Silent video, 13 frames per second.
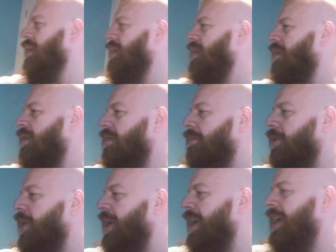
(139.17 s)
You
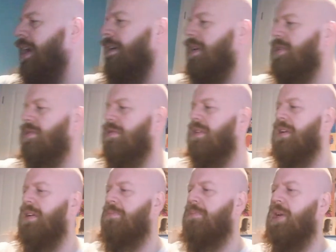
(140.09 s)
play a character
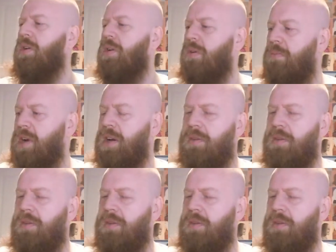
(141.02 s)
and you become